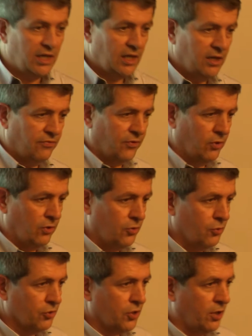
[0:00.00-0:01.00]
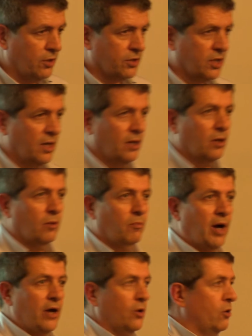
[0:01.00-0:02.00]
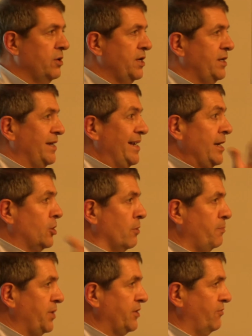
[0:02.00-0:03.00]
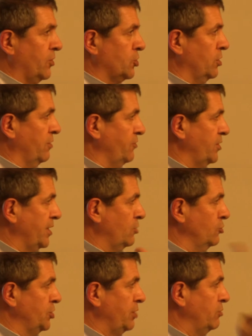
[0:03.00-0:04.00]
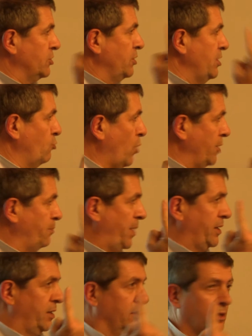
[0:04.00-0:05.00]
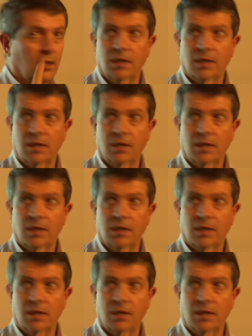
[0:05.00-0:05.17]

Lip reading: If the users buy only the incomplete version of the technology with only one patent,